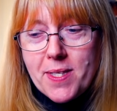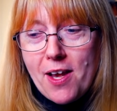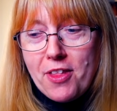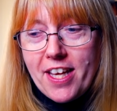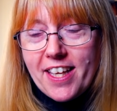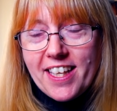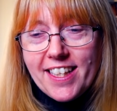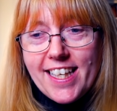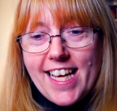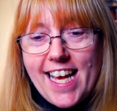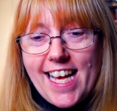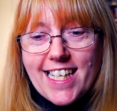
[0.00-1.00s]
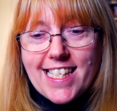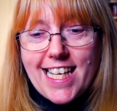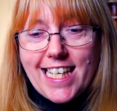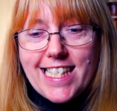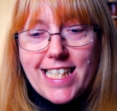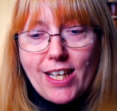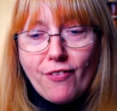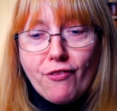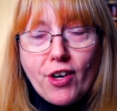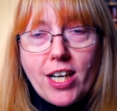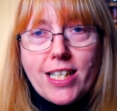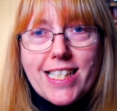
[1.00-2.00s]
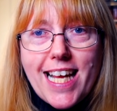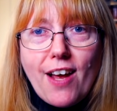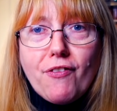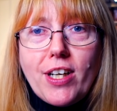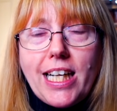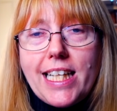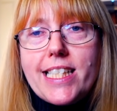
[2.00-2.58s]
I think it's definitely